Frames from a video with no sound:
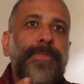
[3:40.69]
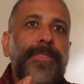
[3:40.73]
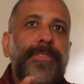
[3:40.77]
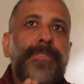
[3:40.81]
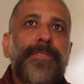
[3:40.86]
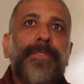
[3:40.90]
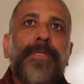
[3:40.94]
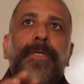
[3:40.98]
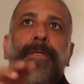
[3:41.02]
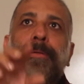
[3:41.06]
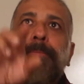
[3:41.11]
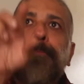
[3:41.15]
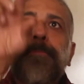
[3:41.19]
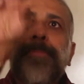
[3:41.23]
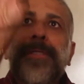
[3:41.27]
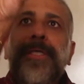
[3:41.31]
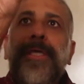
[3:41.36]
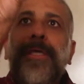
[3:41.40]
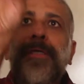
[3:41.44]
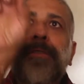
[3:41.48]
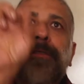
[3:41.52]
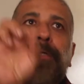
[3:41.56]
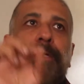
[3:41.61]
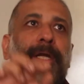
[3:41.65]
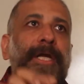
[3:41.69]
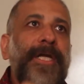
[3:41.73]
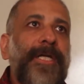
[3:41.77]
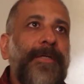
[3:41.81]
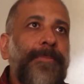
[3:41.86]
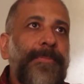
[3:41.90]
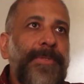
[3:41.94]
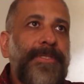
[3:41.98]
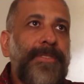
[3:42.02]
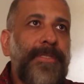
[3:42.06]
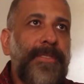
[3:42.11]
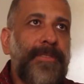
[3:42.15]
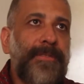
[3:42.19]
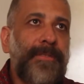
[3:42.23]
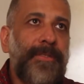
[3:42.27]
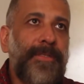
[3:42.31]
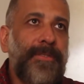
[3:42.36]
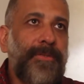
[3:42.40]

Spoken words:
just picking the right pictures.